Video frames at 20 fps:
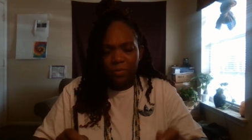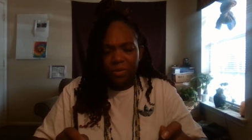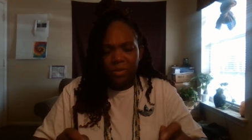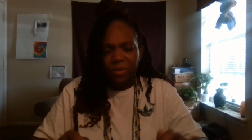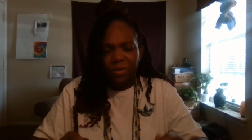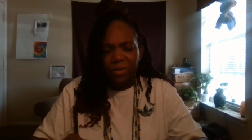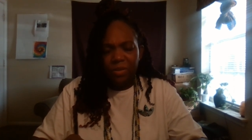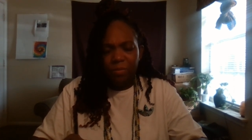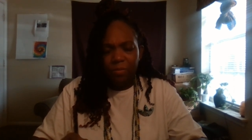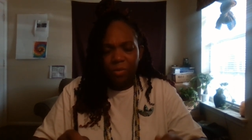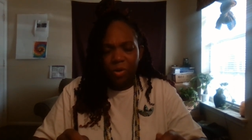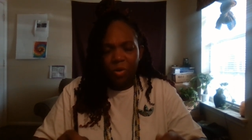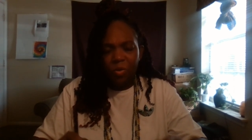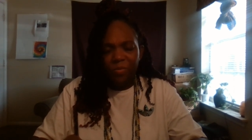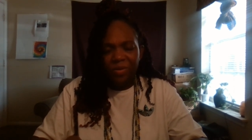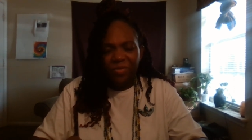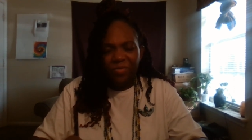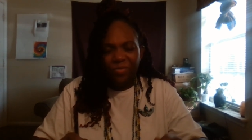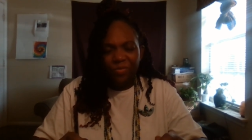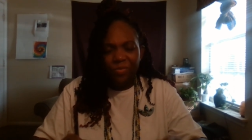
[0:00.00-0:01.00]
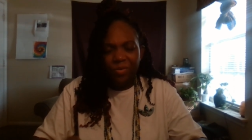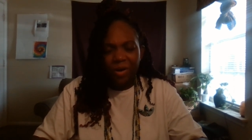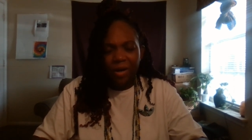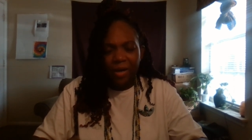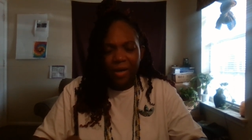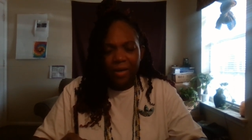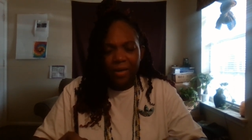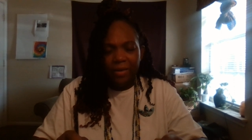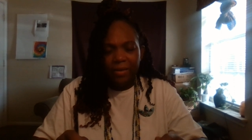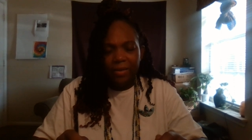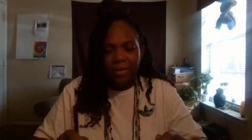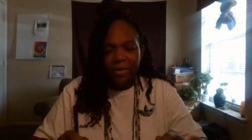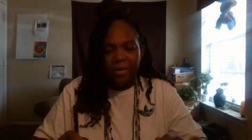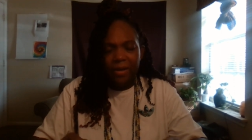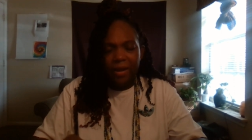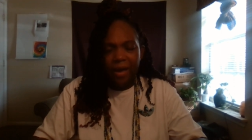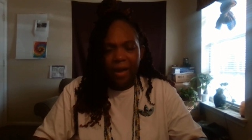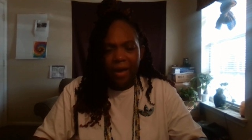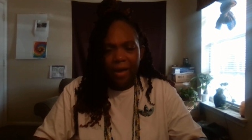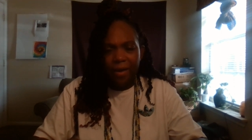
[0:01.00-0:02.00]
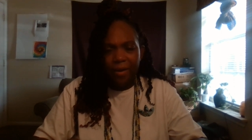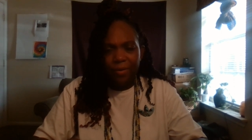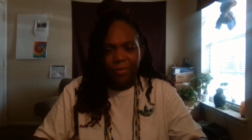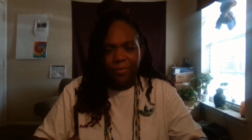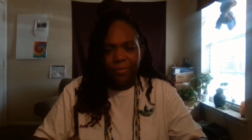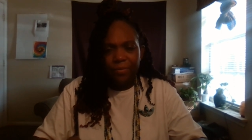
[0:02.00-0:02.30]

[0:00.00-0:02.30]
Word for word: to the moment right now.